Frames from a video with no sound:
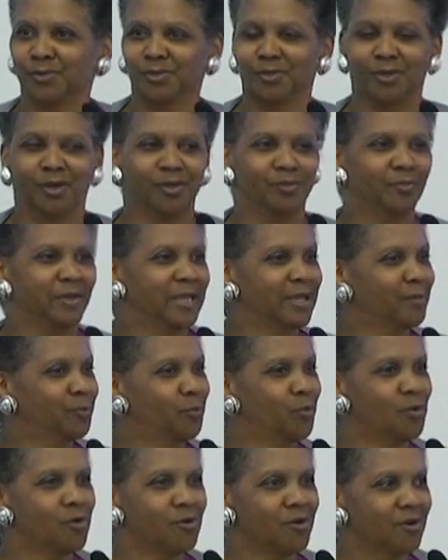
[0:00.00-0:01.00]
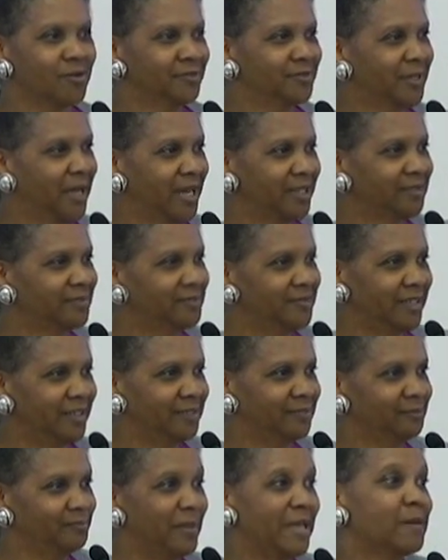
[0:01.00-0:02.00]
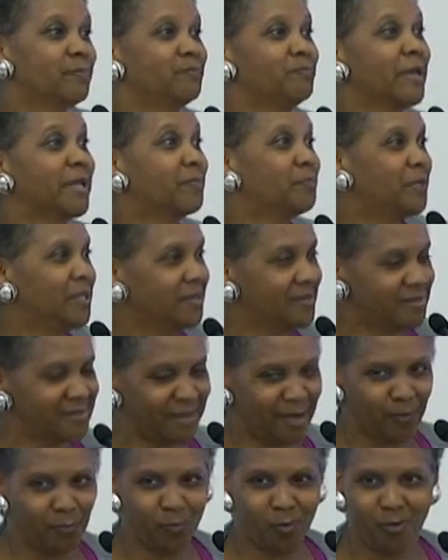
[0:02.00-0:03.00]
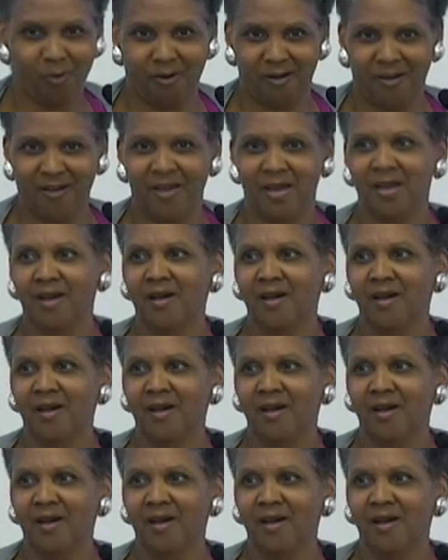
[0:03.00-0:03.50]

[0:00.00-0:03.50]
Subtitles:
make war, make peace, not war.